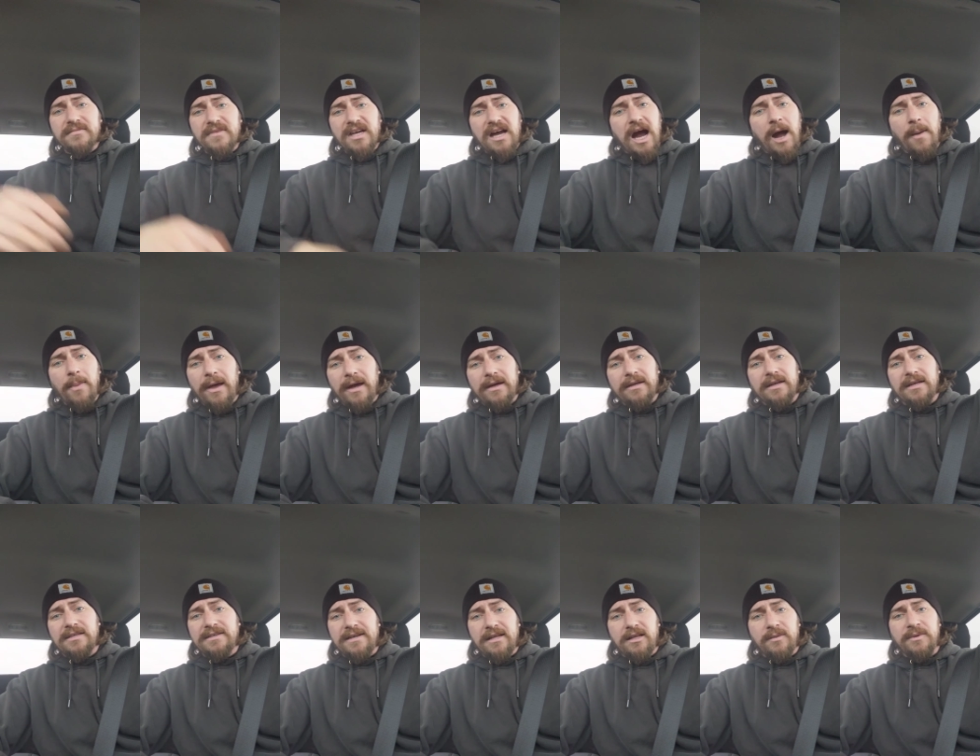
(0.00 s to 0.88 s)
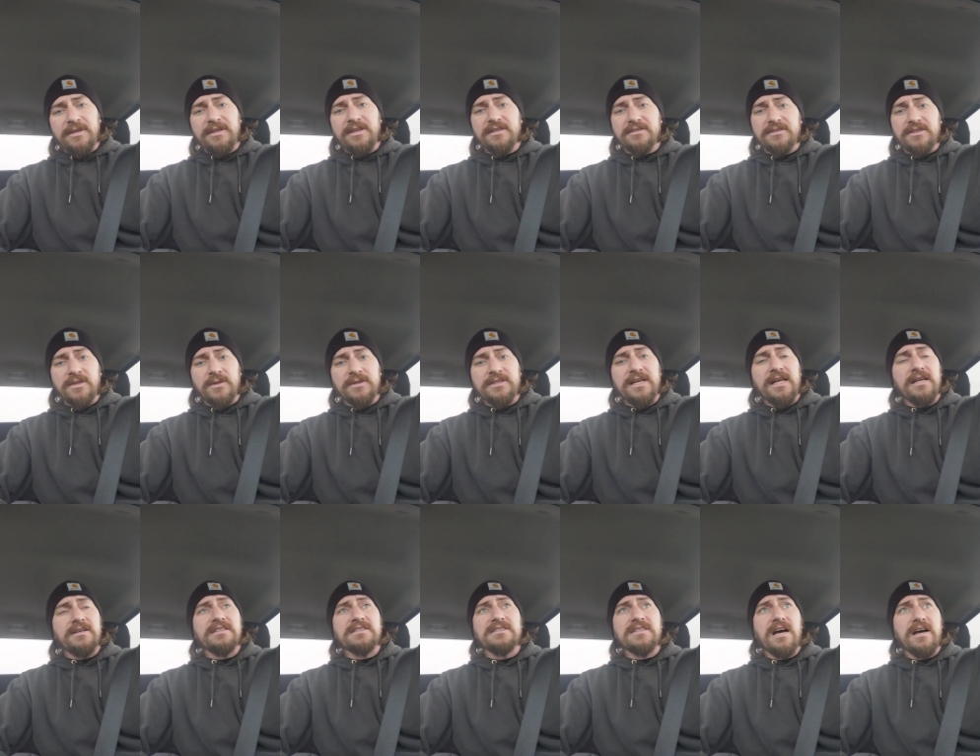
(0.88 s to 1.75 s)
I'm not going to tell him he doesn't know what the
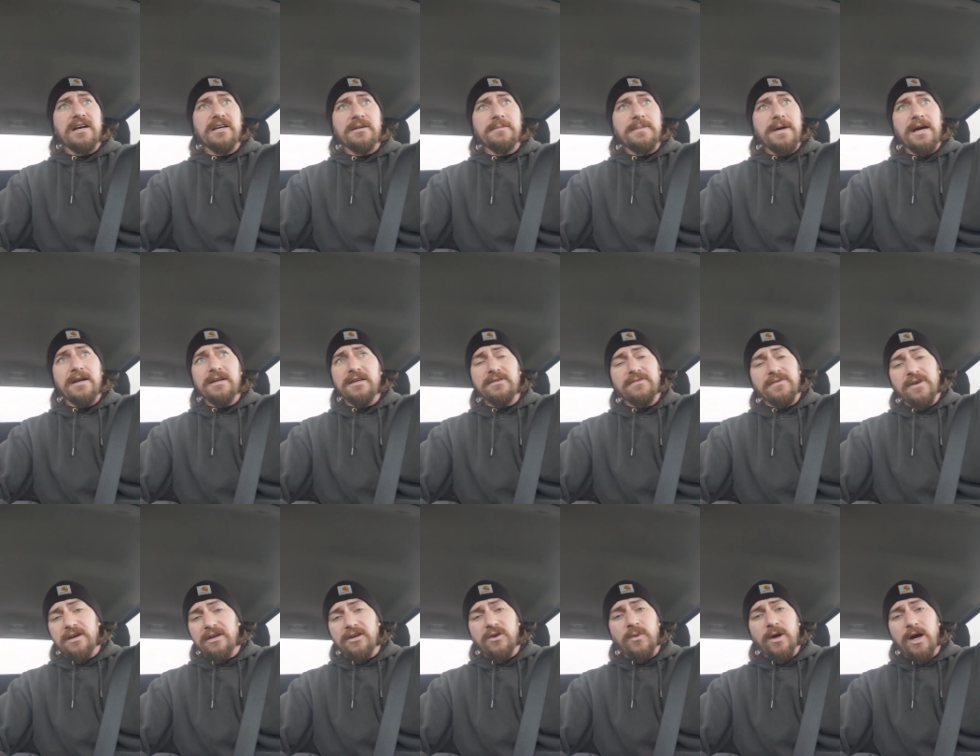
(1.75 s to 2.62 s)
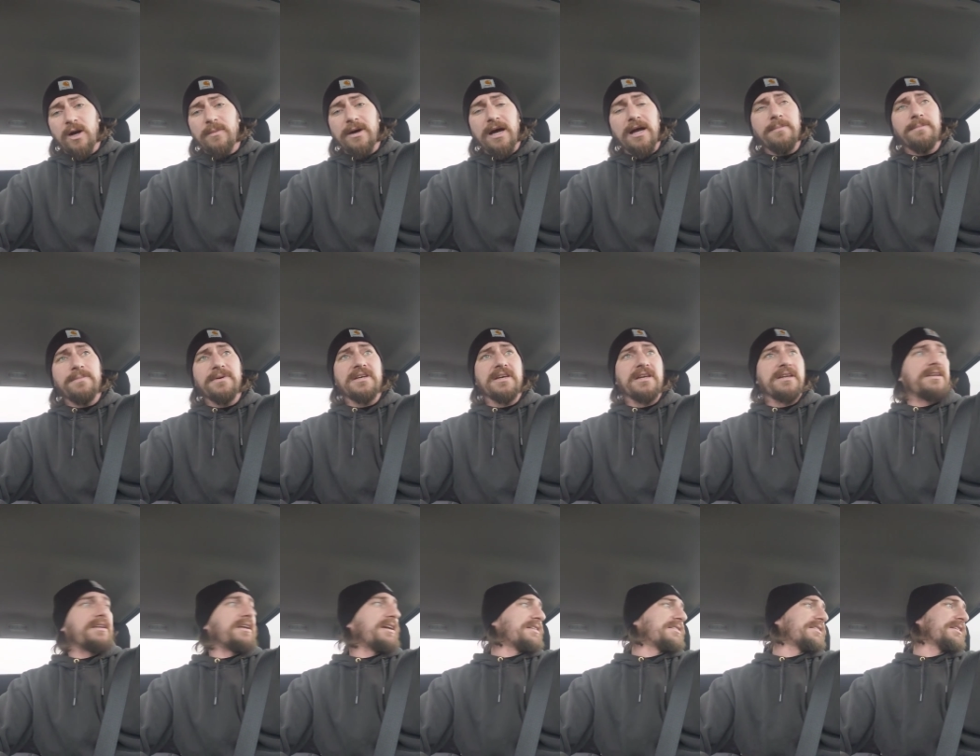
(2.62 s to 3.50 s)
hell he's talking about. He very well might be
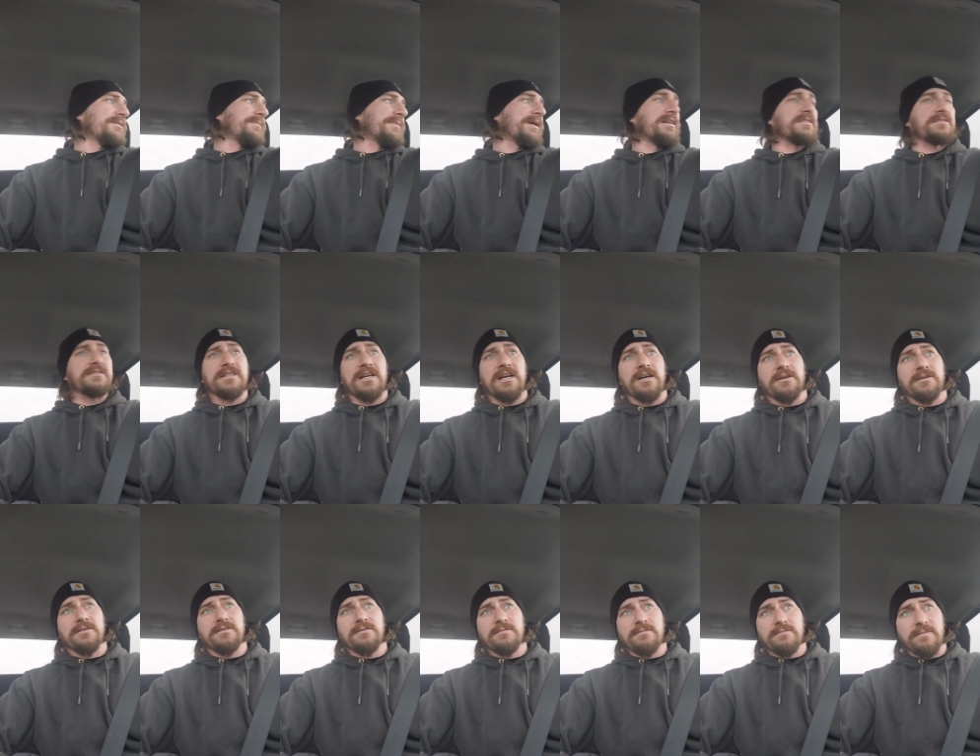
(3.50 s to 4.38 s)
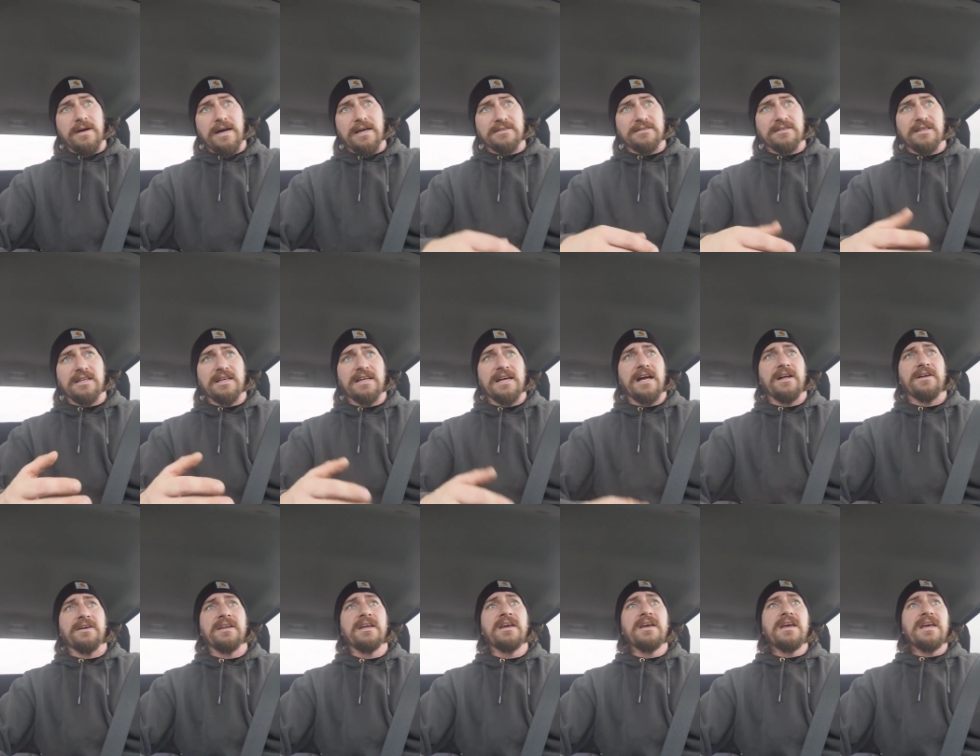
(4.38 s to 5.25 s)
getting 18 miles to the
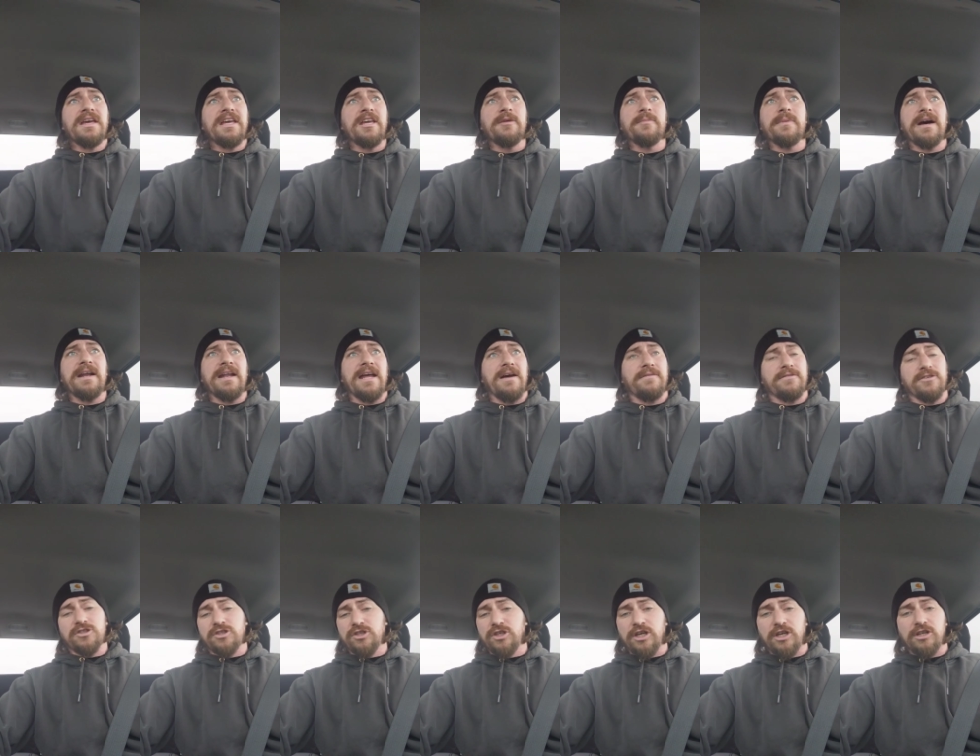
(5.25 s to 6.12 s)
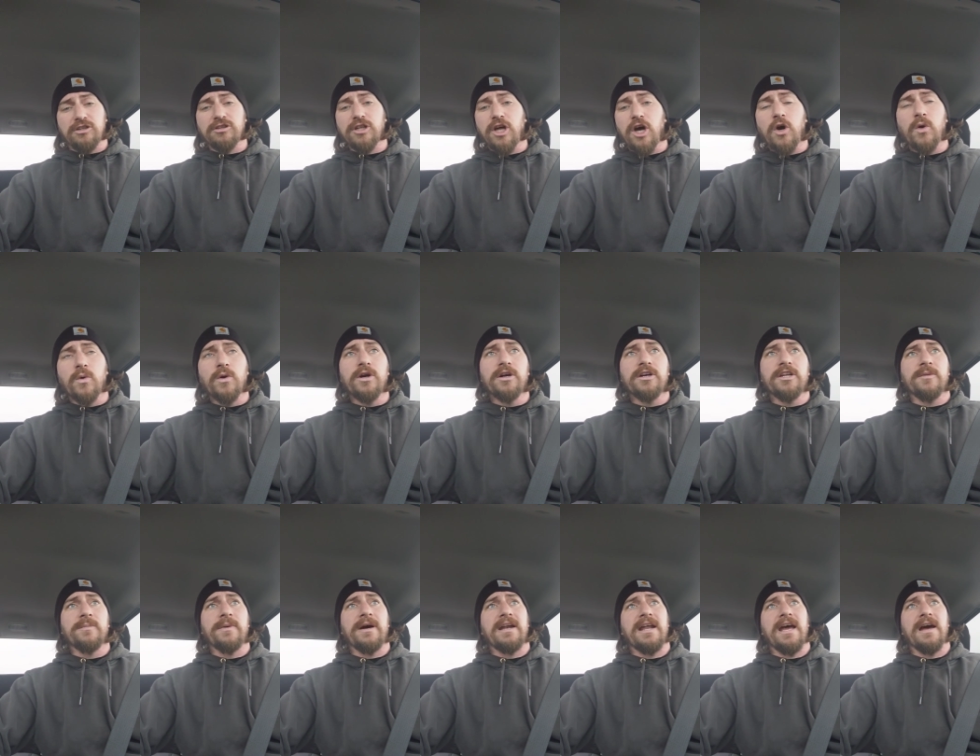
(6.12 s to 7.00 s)
gallon. He might have his truck lowered.
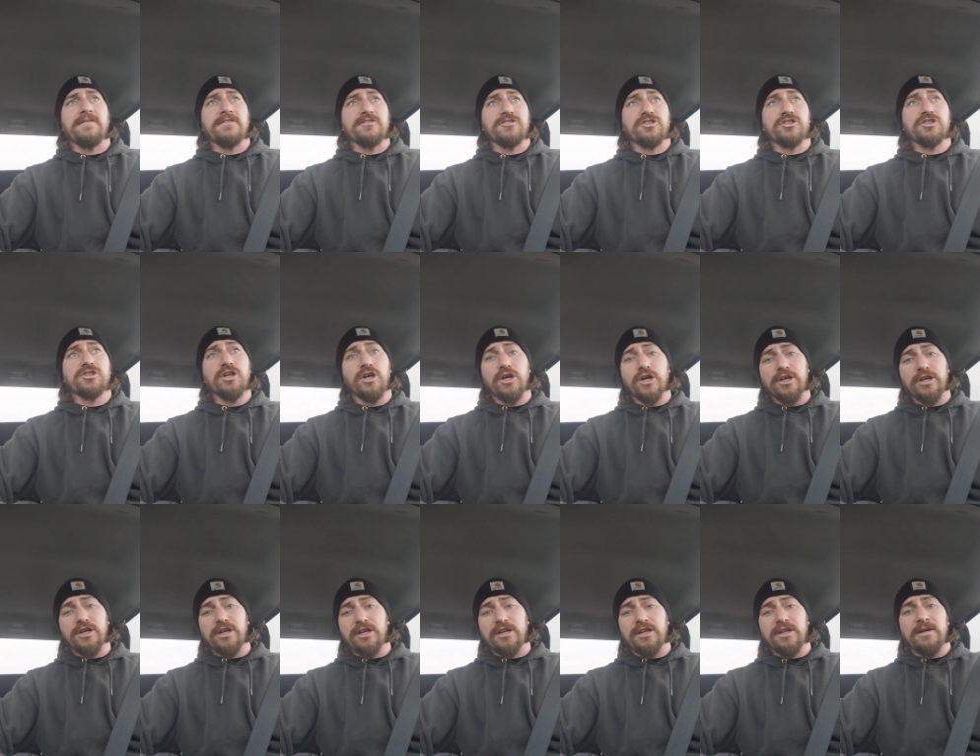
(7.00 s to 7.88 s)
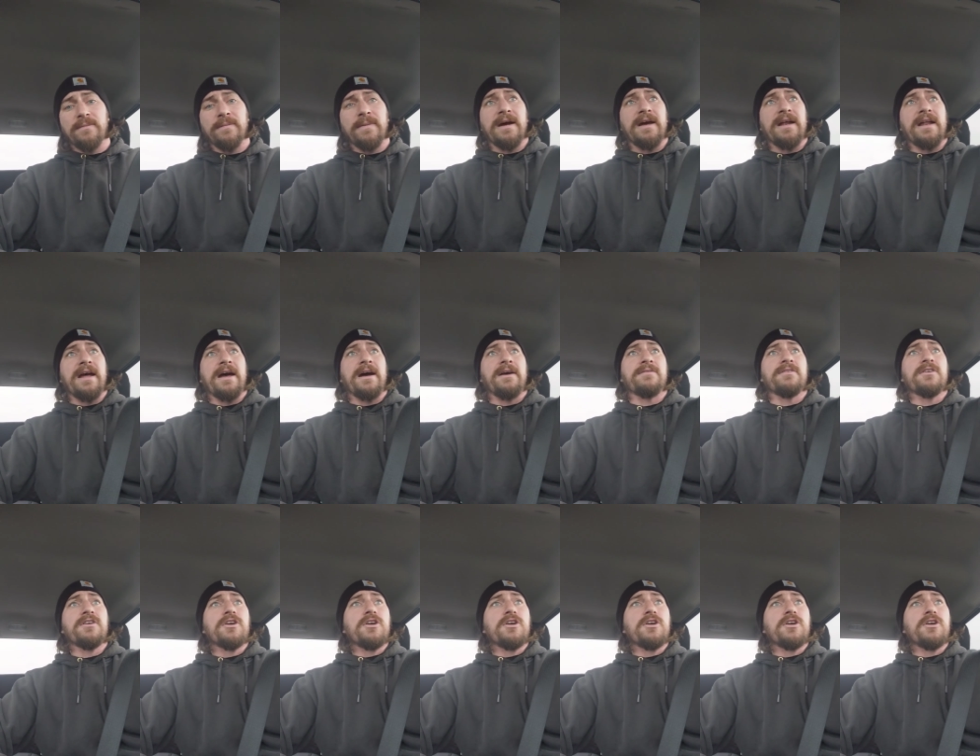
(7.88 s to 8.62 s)
He might have it skirted. He might have